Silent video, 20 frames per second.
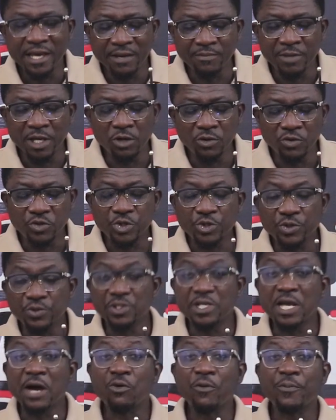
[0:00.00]

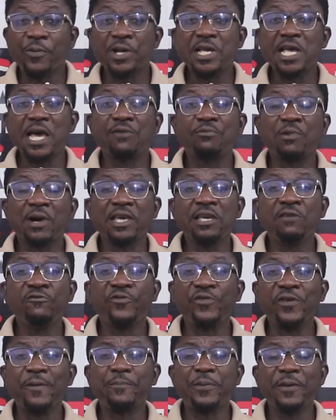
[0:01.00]
ebelusu. Yankopon yard more.
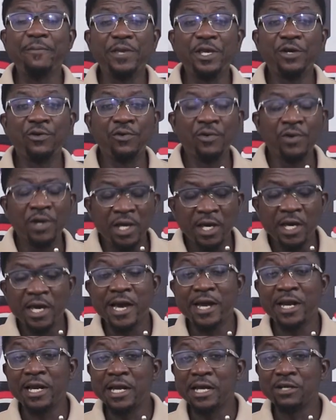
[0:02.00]
If you pim you know,
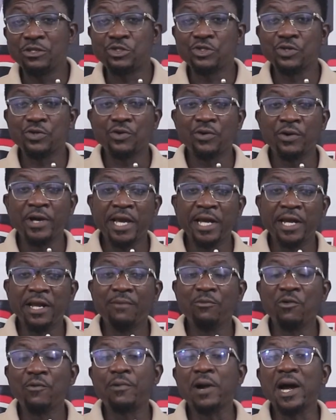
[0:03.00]
and then a duno and
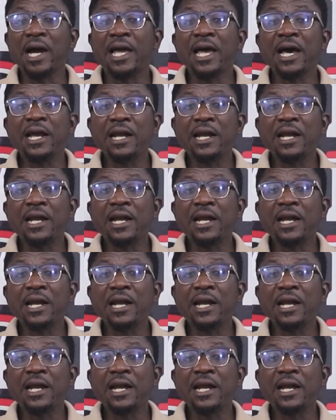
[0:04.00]
then mobra